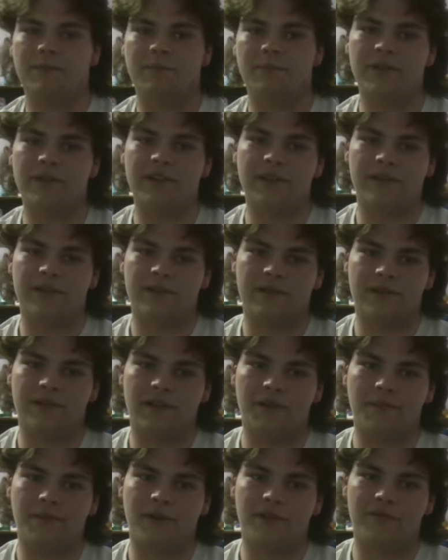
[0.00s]
B?
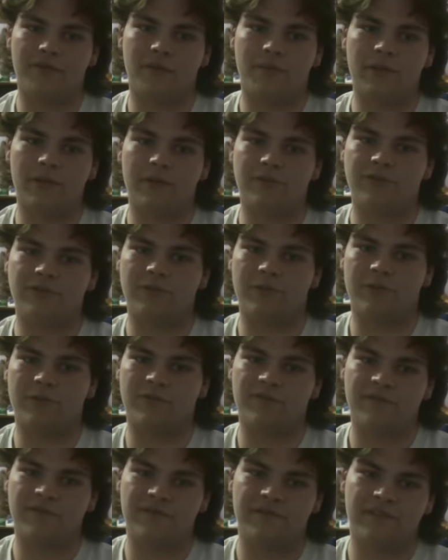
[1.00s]
Above or below Giorno?
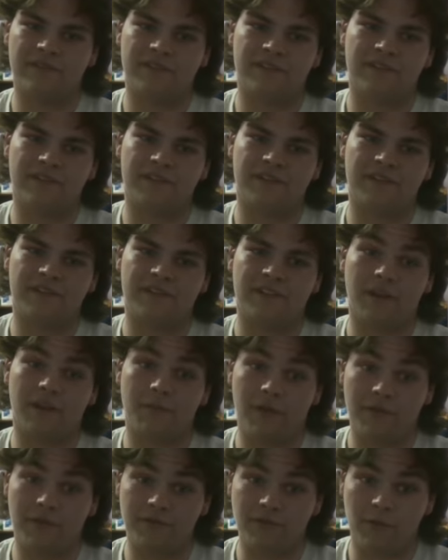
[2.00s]
Above.
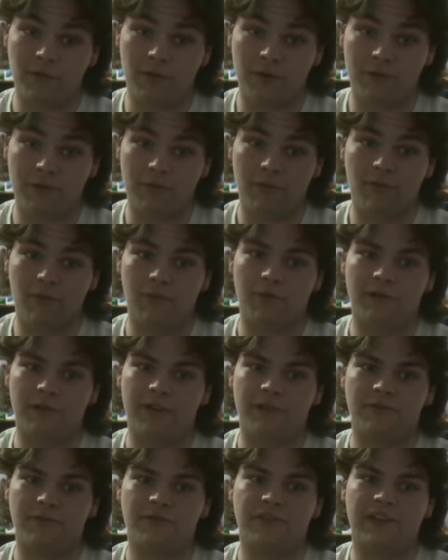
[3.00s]
Above Giorno? Holy,
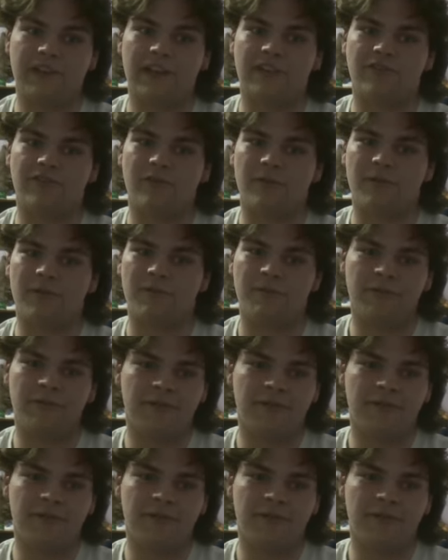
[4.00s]
mm-hmm. you just hate Giorno.